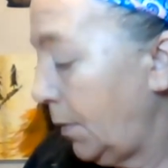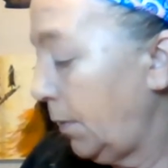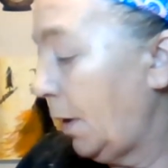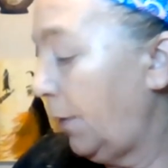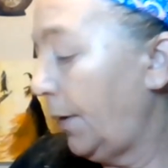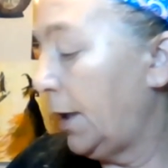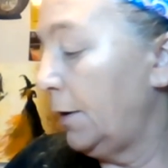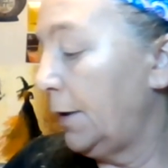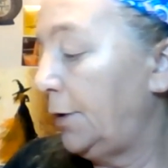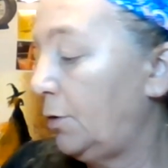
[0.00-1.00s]
color I
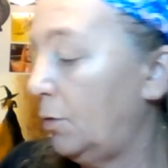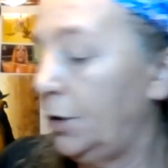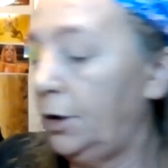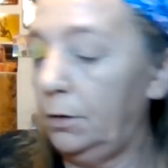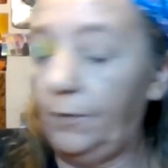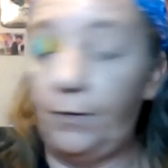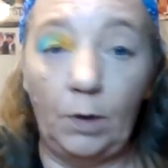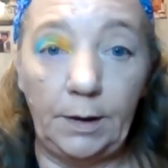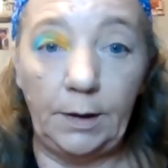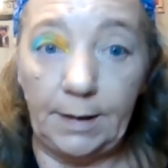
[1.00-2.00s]
told you if you want this
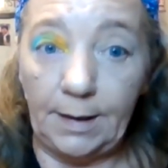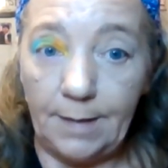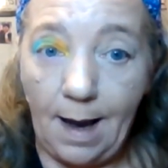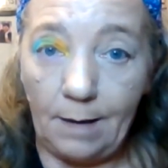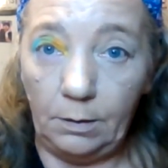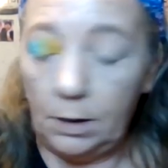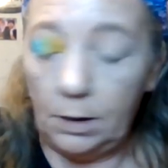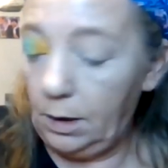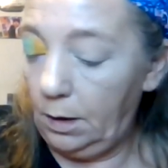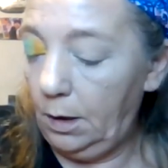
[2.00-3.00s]
exact look.
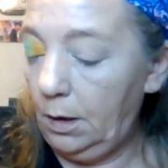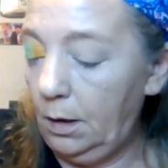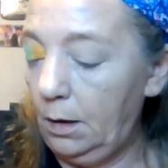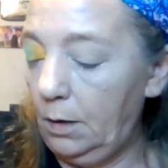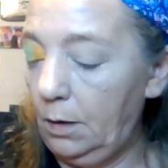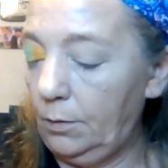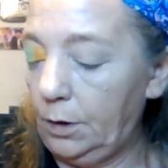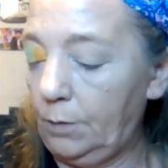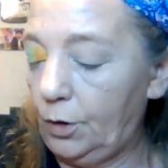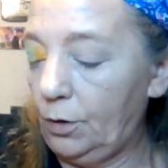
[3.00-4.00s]
I'm
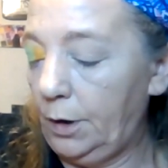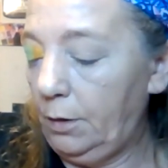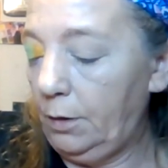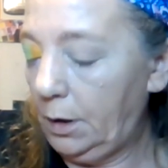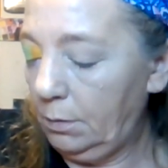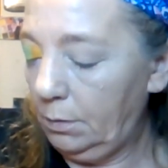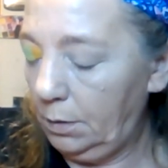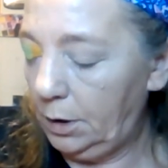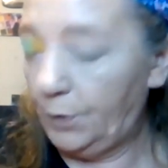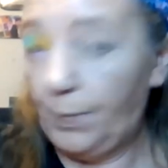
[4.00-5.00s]
sure you can just
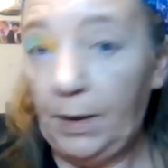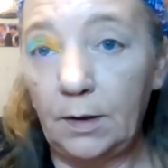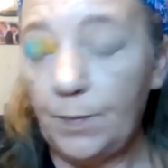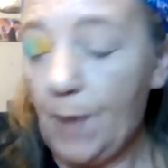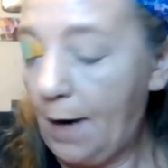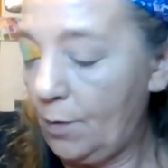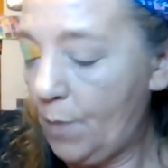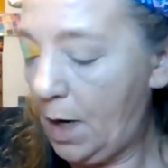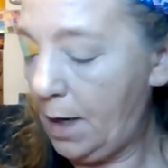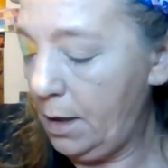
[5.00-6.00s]
be inspired by
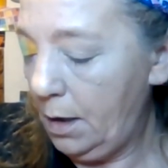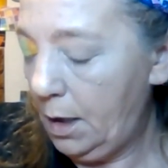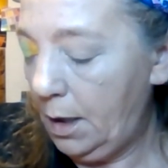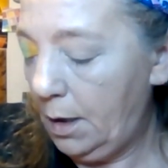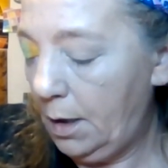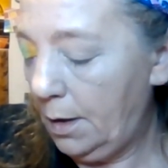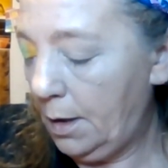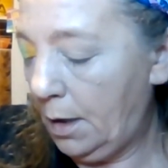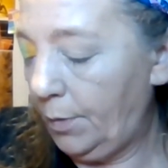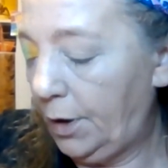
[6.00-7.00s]
it.
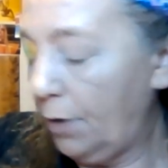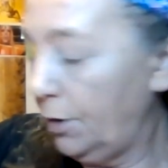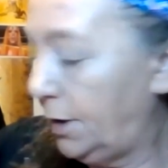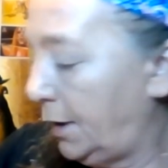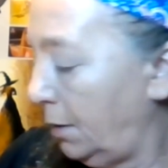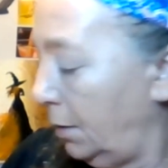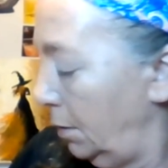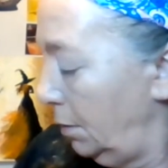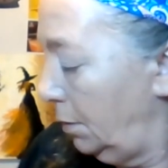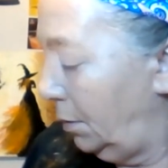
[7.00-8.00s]
Ghostin'
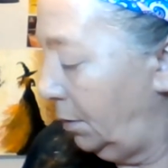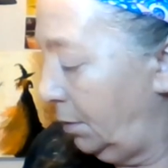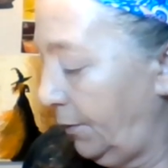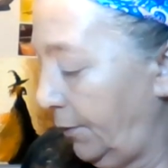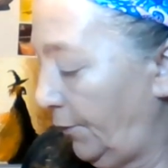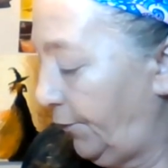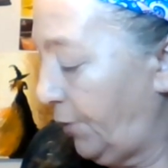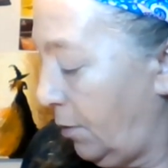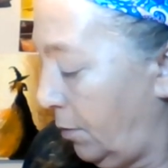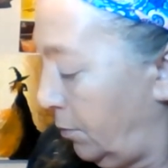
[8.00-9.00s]
from
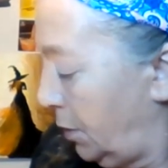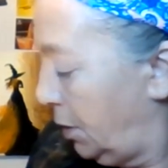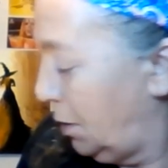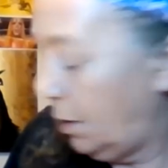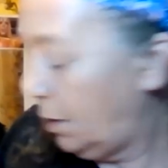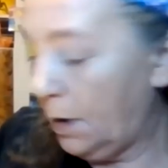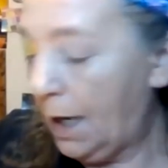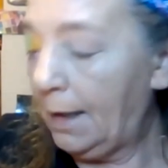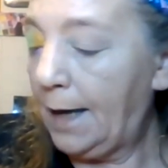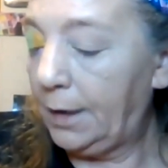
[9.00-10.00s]
Lilac
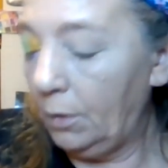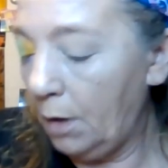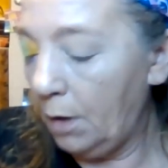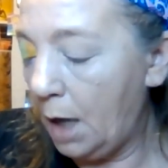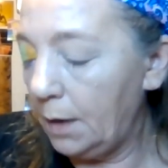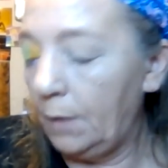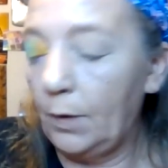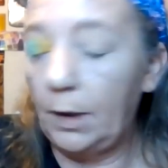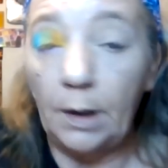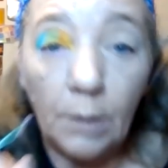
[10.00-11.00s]
You a Lot. And then we're going to go
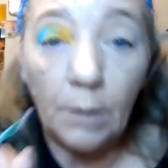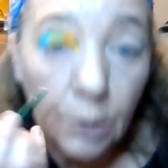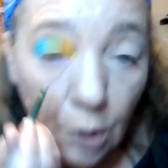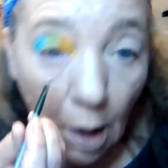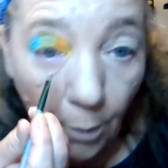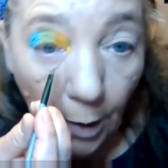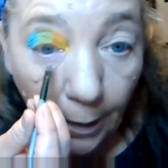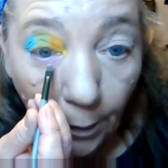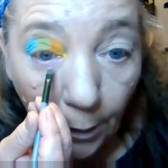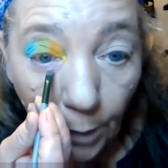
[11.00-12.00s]
into Jawbreaker
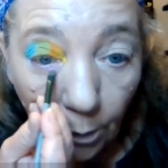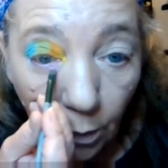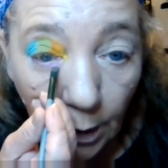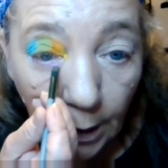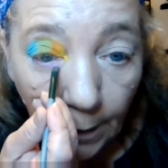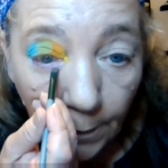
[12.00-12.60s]
Bubblegum.